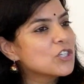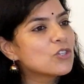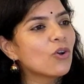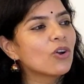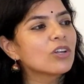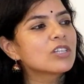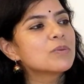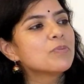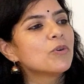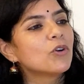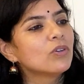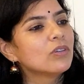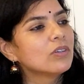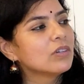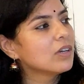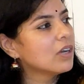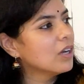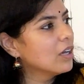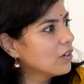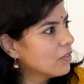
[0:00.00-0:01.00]
talks about the
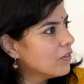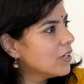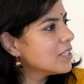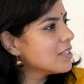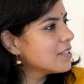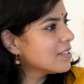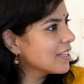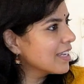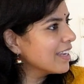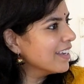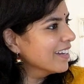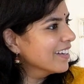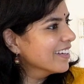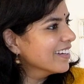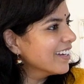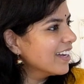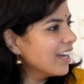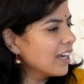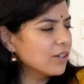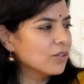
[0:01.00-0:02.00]
Kharva scene,
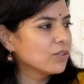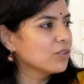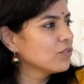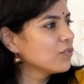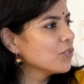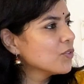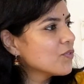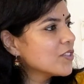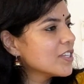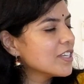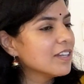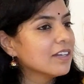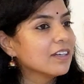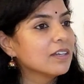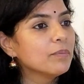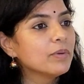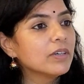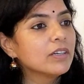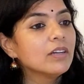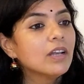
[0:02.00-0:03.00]
I don't know if you've seen
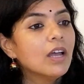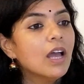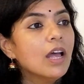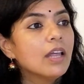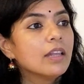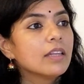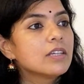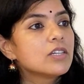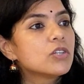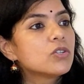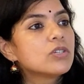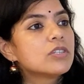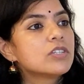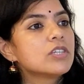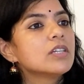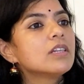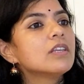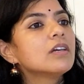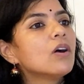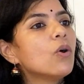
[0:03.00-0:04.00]
it, but
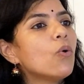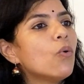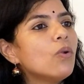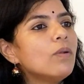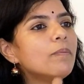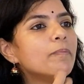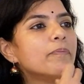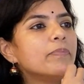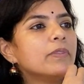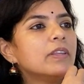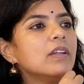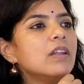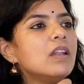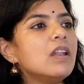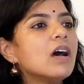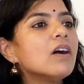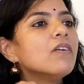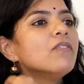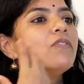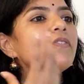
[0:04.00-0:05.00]
the whole the
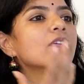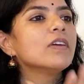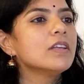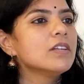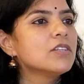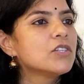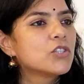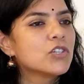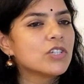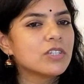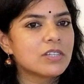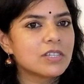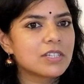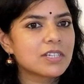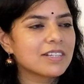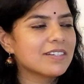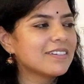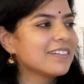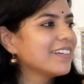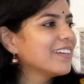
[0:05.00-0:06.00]
love is
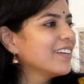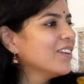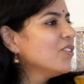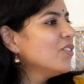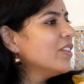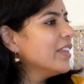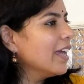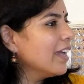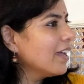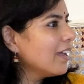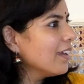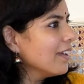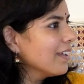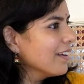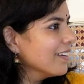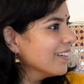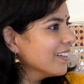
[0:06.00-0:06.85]
just there.